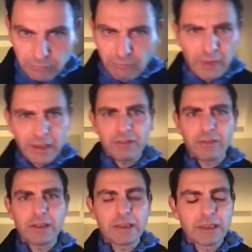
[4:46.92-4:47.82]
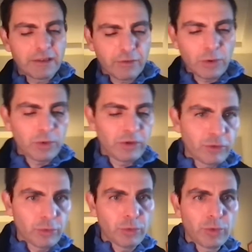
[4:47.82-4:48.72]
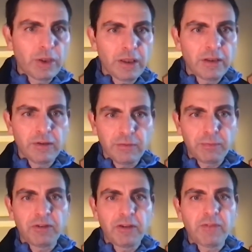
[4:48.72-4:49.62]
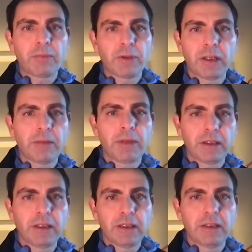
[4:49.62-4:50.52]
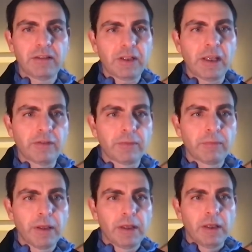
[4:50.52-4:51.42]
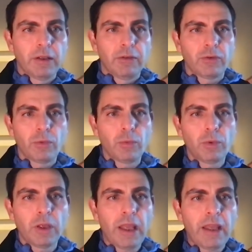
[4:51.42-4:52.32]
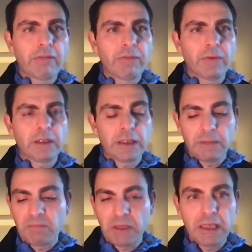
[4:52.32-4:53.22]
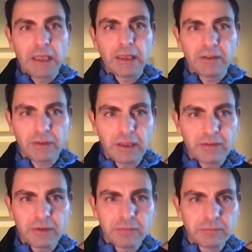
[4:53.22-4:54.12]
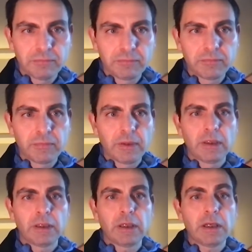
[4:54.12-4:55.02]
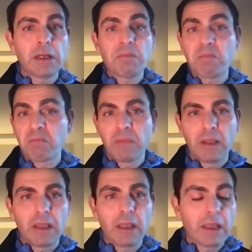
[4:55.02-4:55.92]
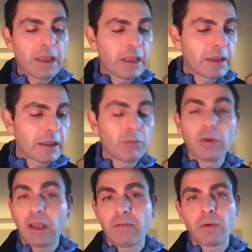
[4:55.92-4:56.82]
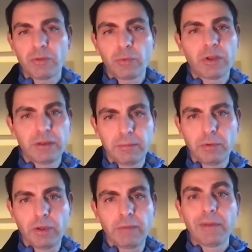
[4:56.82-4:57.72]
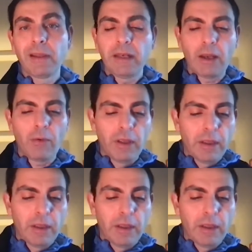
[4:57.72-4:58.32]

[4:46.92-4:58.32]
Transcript: let's go into the specific predicament in this case. So we'll have an EKS cluster, and it will have Osquery deployed. Now,